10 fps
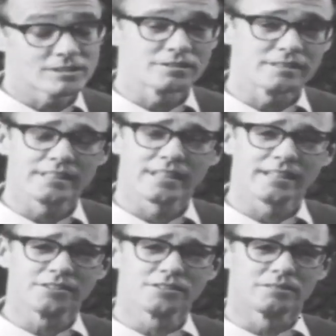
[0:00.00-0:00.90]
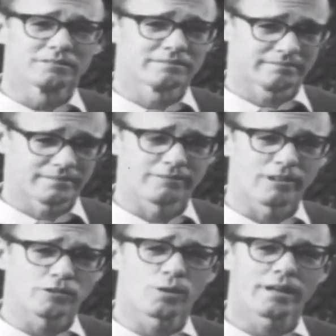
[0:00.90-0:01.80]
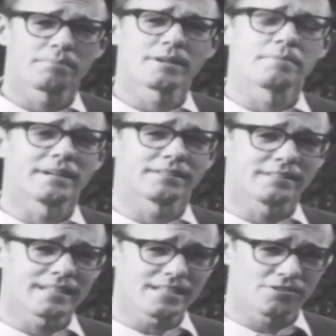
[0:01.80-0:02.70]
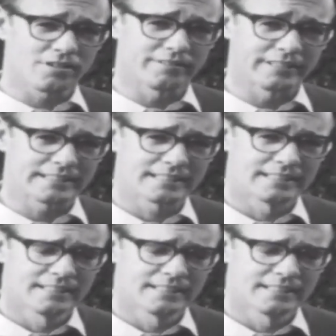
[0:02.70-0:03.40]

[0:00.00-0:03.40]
Oh, indeed I do. I've read quite a bit about the danger of it.